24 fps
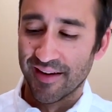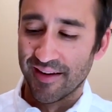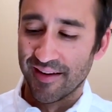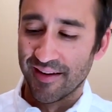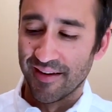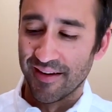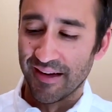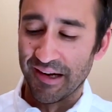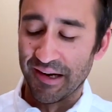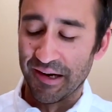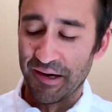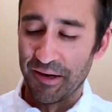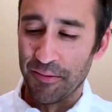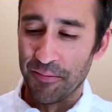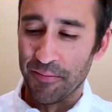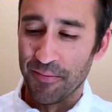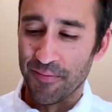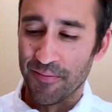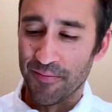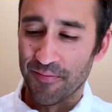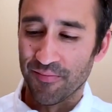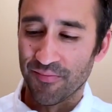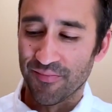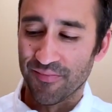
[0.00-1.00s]

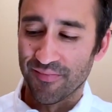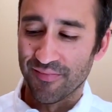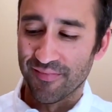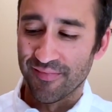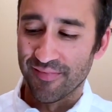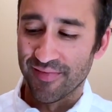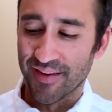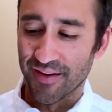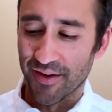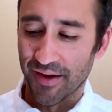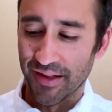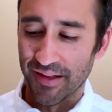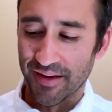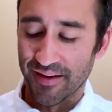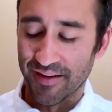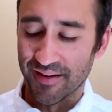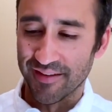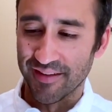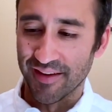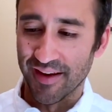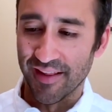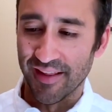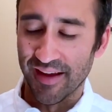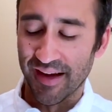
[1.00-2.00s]
So I like to
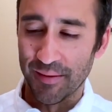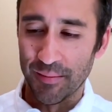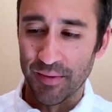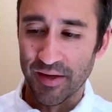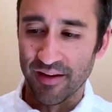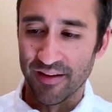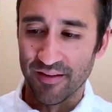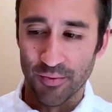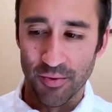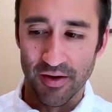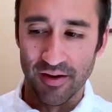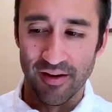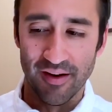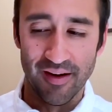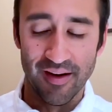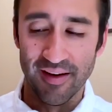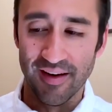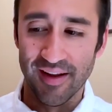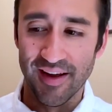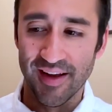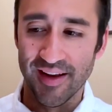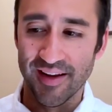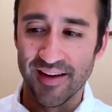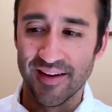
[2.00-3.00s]
say that because we're not
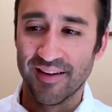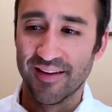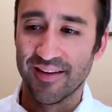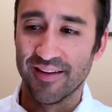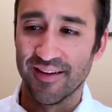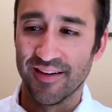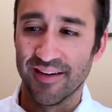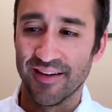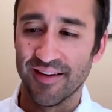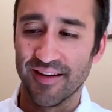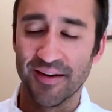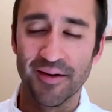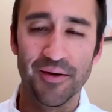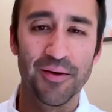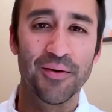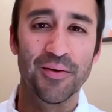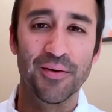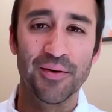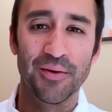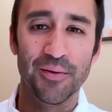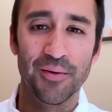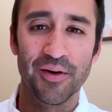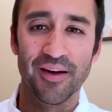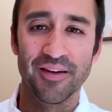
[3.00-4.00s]

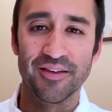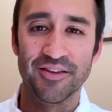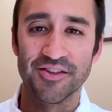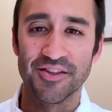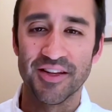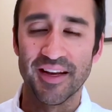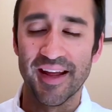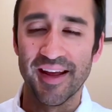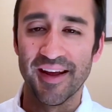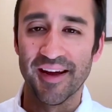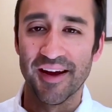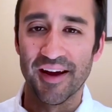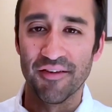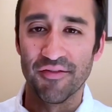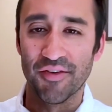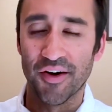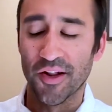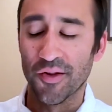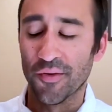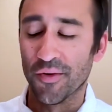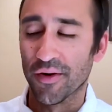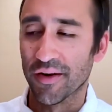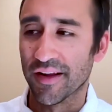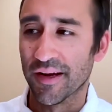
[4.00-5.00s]
we're not just an AI
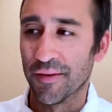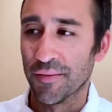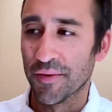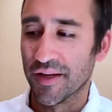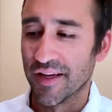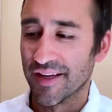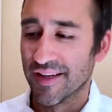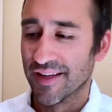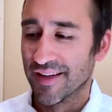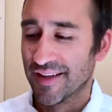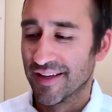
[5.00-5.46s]
follow-on company.